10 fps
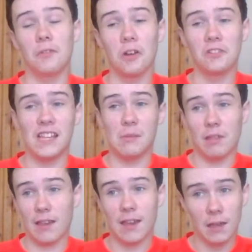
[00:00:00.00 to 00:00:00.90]
I've got
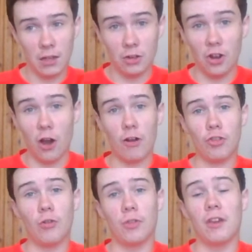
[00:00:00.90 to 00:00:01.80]
teams like
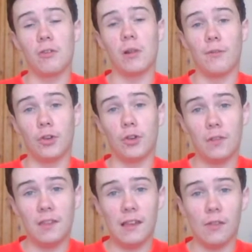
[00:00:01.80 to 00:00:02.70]
Norwich, who I think will have a
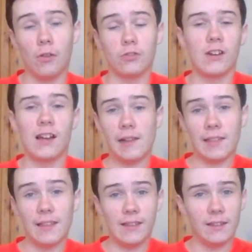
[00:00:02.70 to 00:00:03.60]
good season under
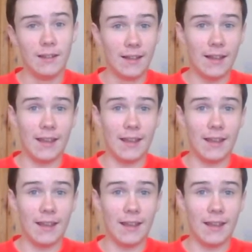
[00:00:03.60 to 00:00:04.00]
Alex Neil